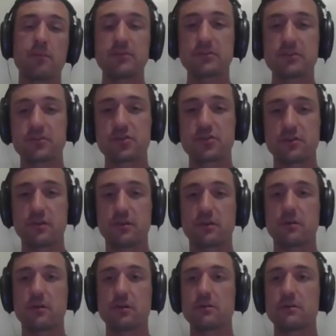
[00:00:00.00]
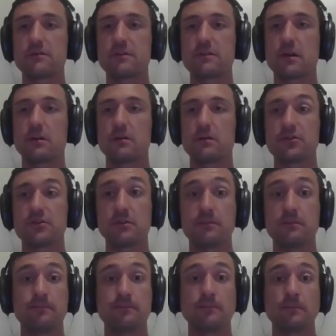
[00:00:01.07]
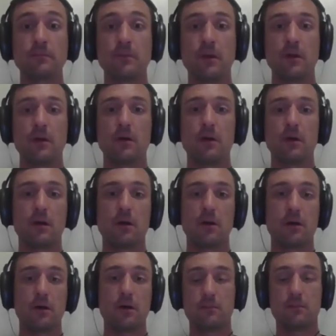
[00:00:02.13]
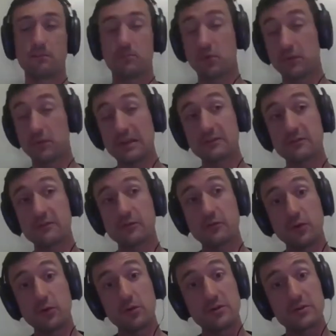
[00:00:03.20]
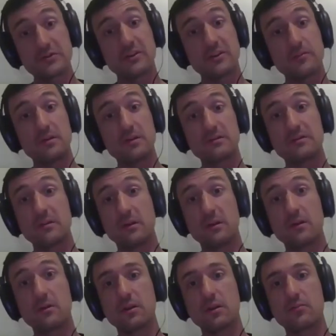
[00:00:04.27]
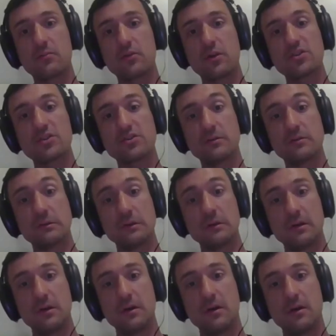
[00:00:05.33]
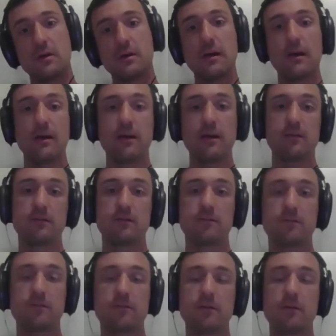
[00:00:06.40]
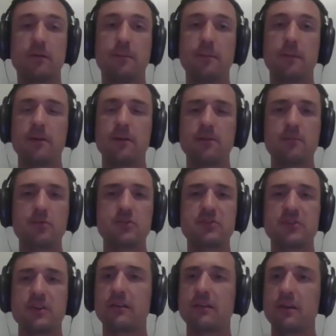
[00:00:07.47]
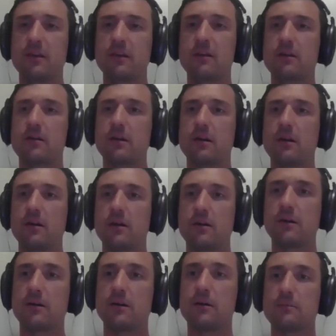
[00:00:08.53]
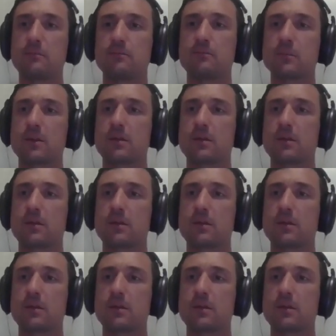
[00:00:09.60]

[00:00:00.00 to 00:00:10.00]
a researcher in cognitive psychology. Over the last few years, I've been studying collaboration, and here I'm presenting a